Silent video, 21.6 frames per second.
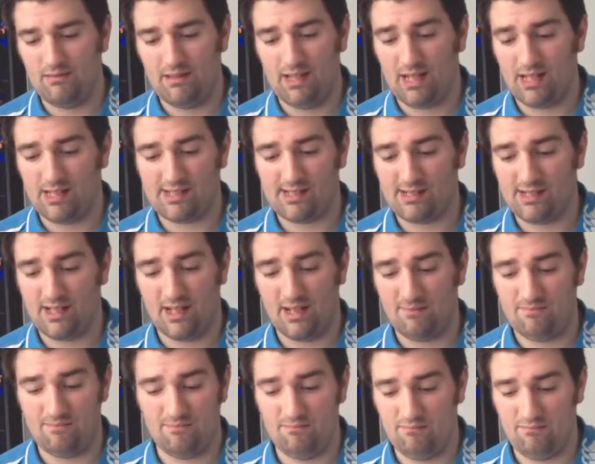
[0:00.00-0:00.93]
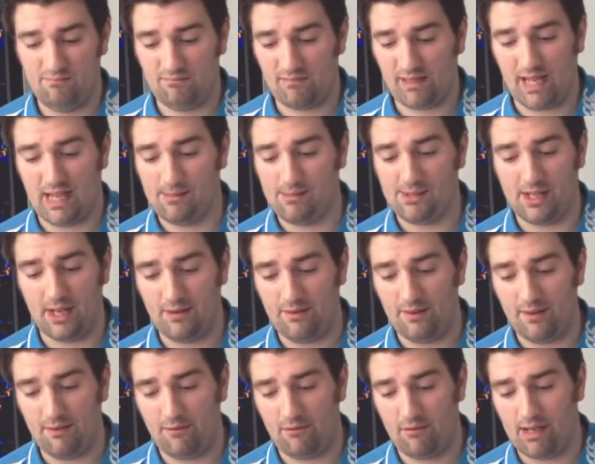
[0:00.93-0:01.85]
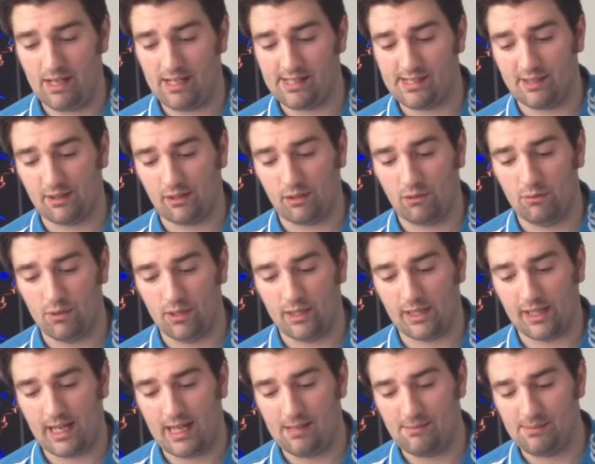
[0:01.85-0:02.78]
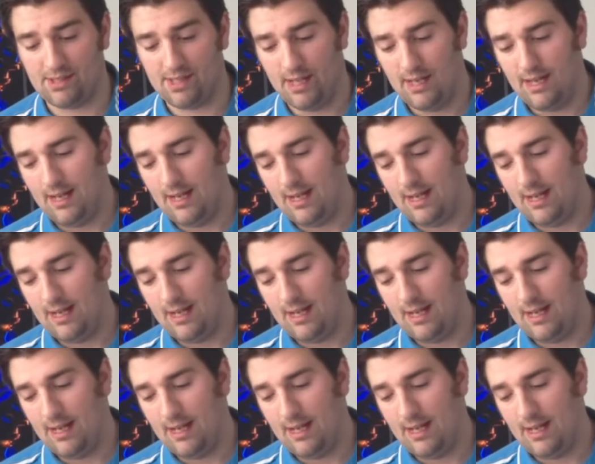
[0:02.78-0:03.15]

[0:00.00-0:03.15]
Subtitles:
games that they've ever released, the Gauntlet games.